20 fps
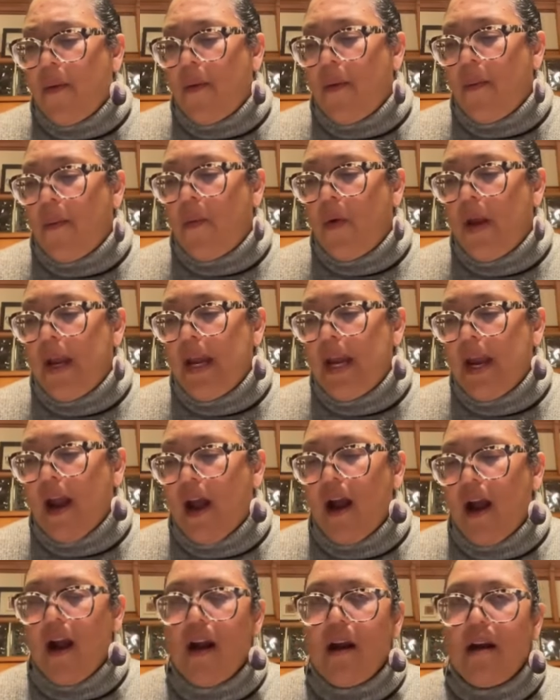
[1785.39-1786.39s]
we
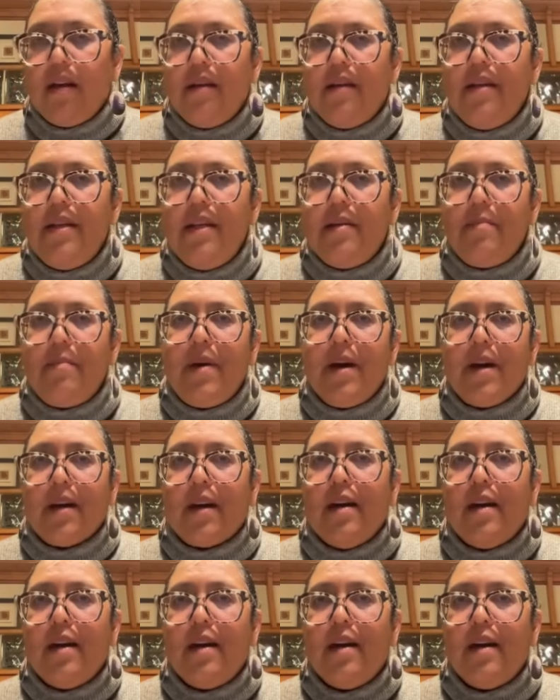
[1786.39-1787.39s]
are Nipmuc
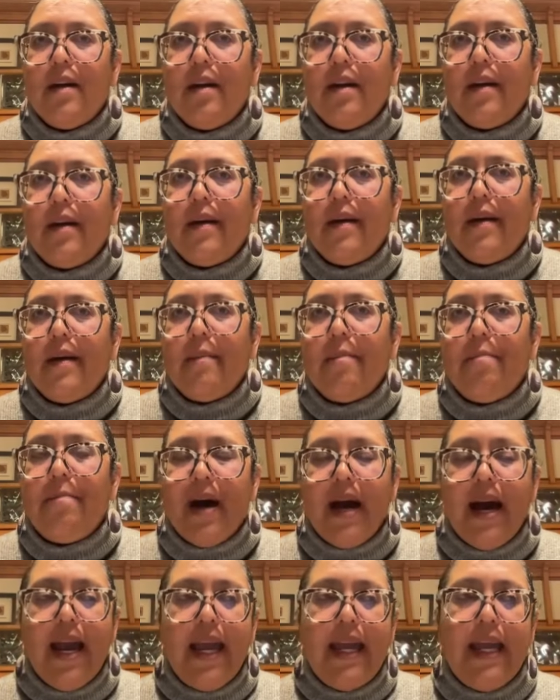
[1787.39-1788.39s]

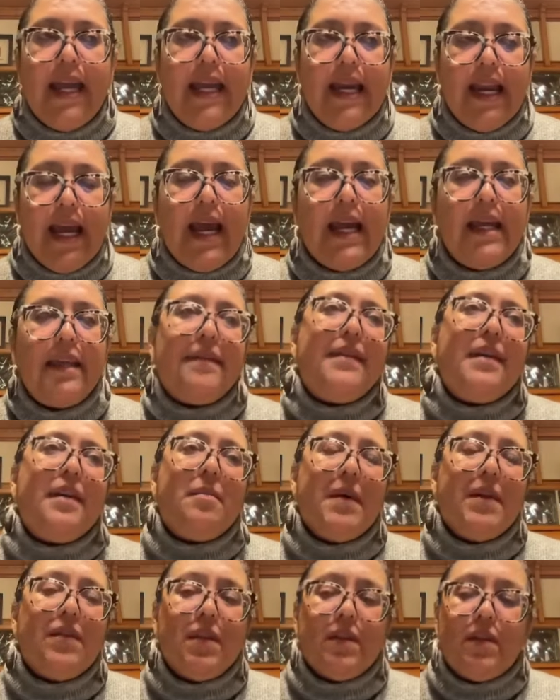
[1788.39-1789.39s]
by, and I think
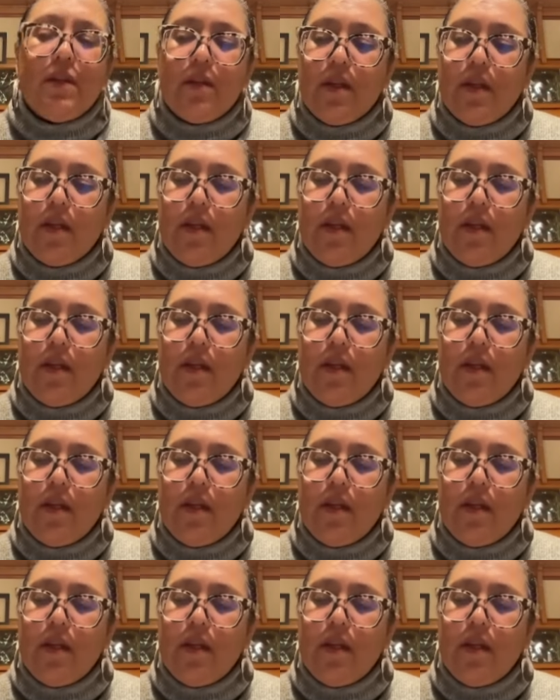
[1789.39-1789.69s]
about this